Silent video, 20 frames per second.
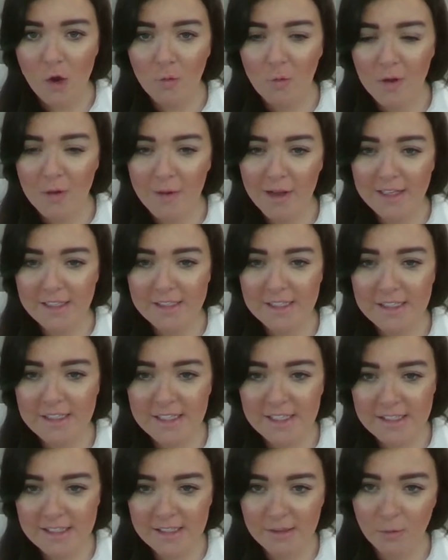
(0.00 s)
We went to
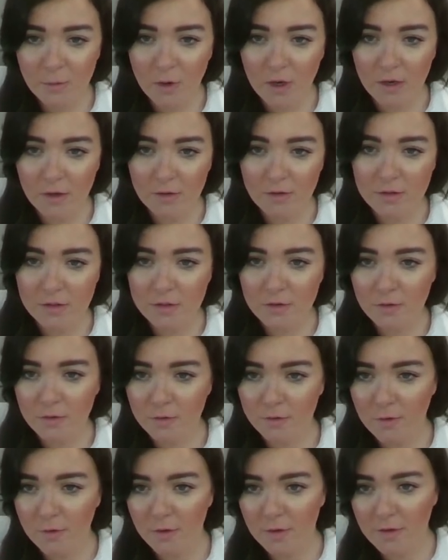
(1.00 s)
Disney World
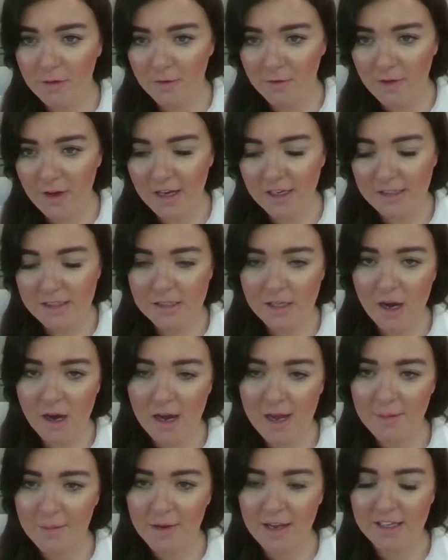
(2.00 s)
for the first
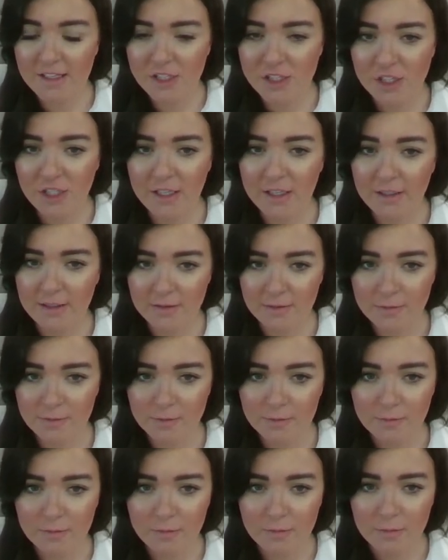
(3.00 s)
time last year.
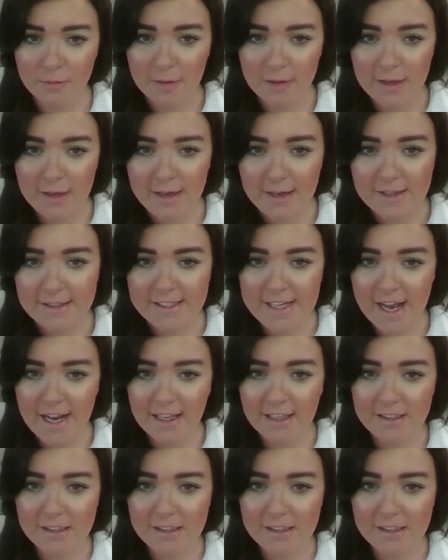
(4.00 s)
Telling